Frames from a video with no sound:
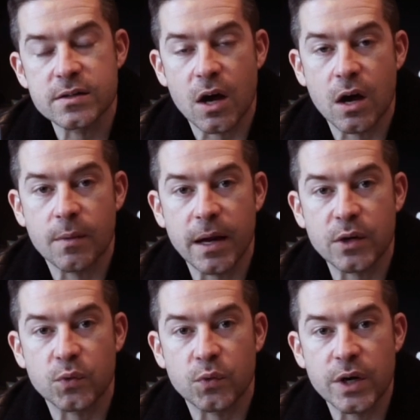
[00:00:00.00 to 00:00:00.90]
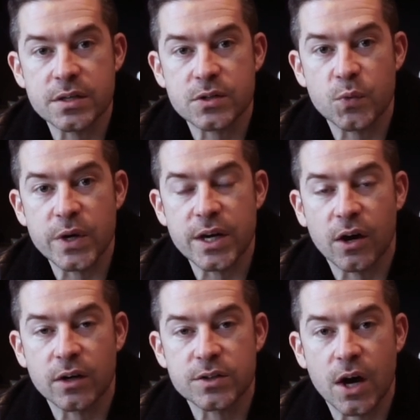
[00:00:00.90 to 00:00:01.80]
Is On My Wrist, we
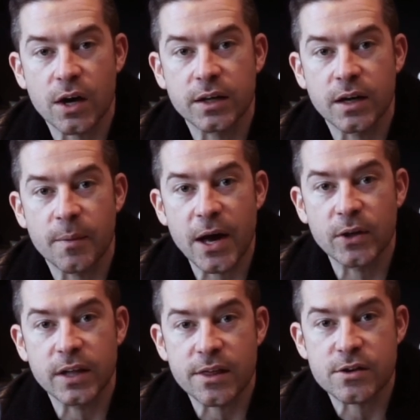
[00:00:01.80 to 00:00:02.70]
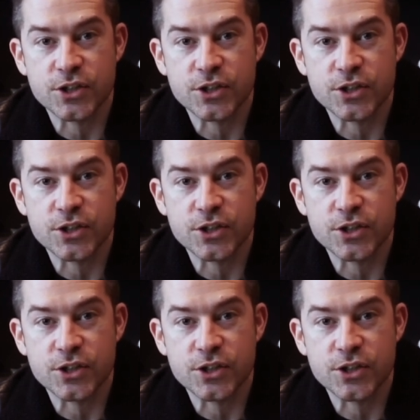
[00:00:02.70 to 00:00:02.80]
are talking about leather